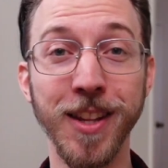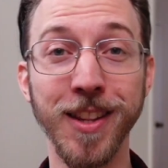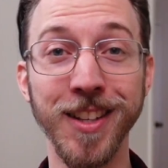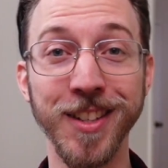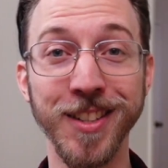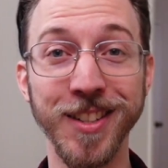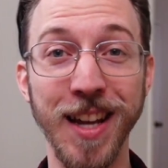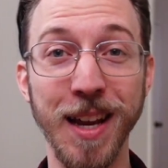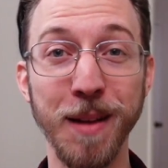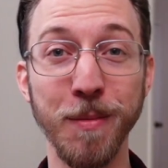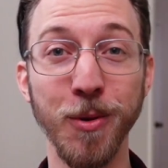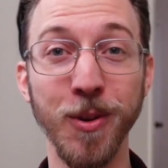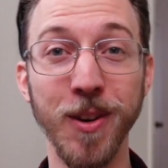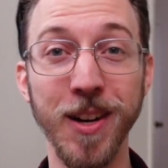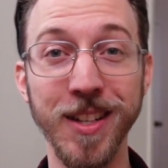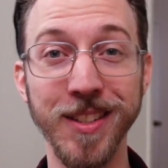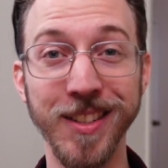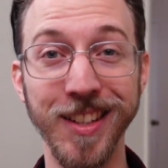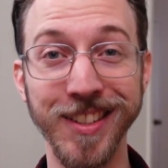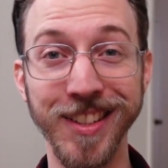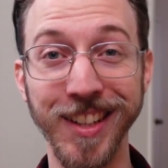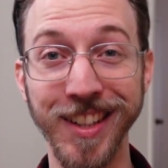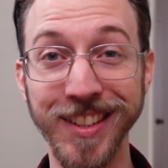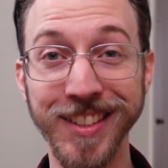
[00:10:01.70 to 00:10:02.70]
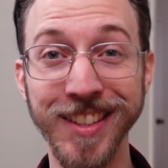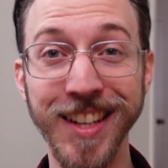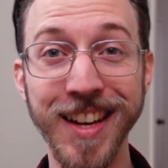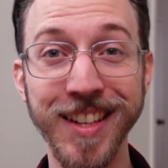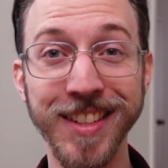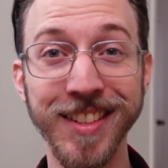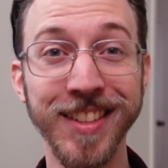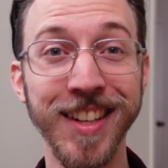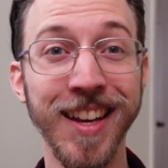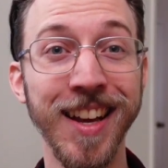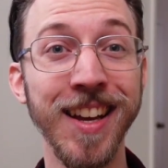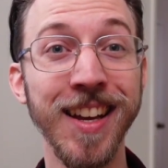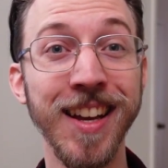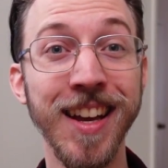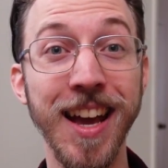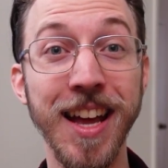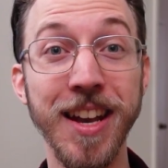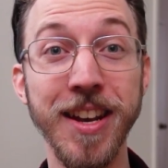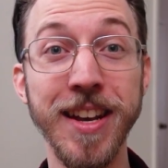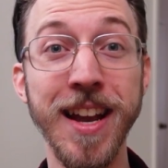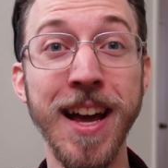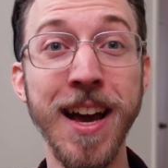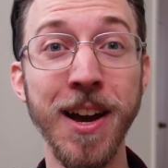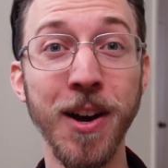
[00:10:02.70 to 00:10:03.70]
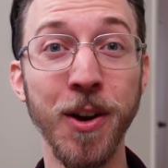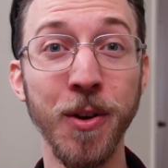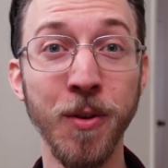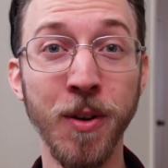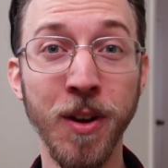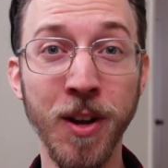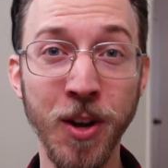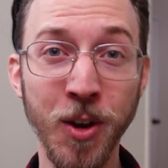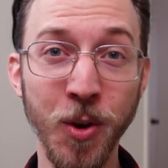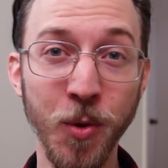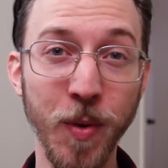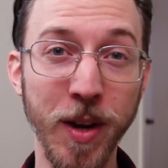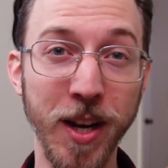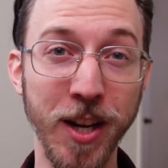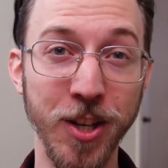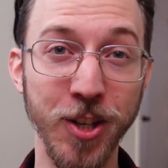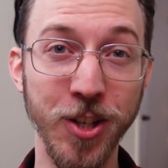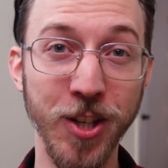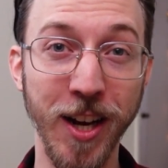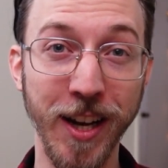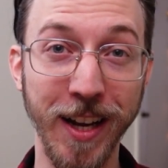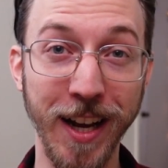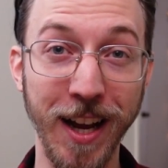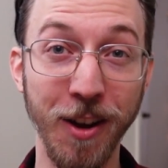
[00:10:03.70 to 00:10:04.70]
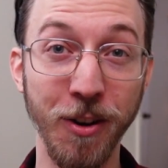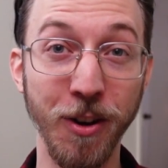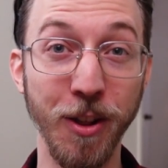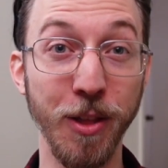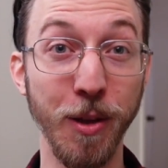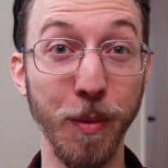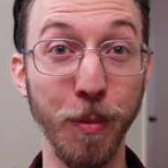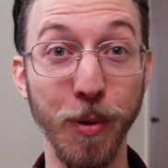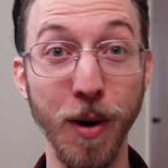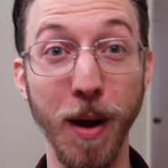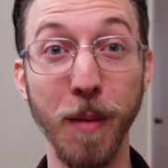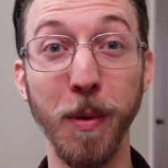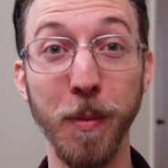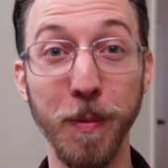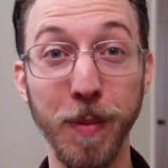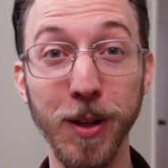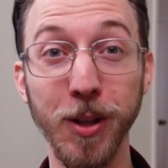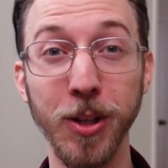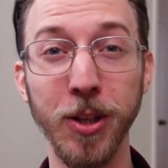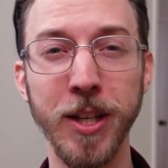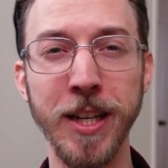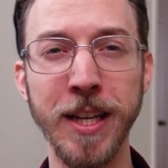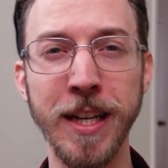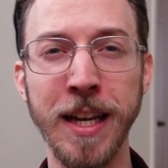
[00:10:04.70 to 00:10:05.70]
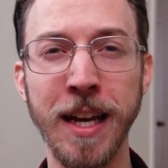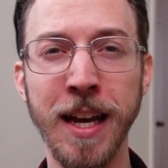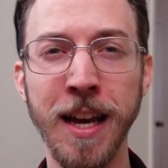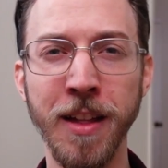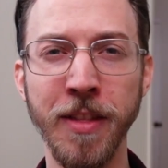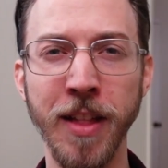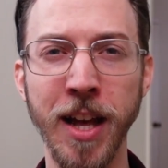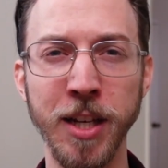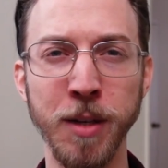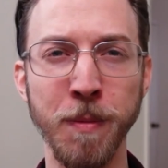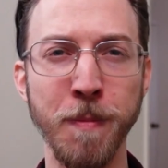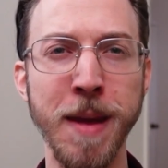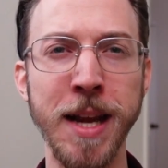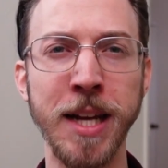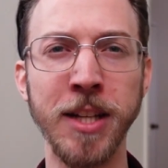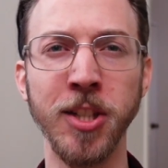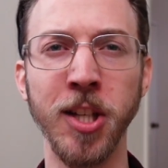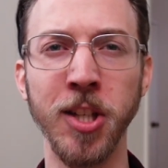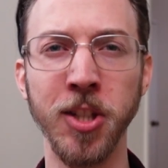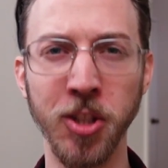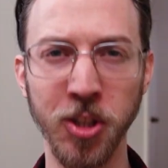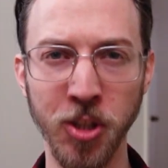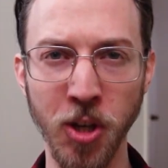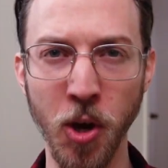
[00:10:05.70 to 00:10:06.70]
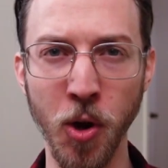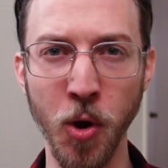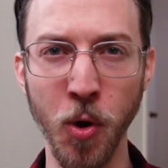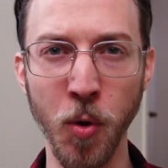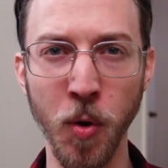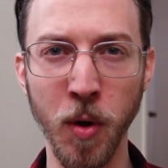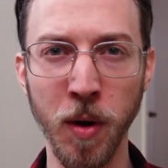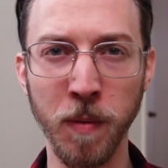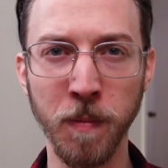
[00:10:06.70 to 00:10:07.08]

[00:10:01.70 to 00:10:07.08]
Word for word: this table is a success, and now we can check out the probability that makes it so.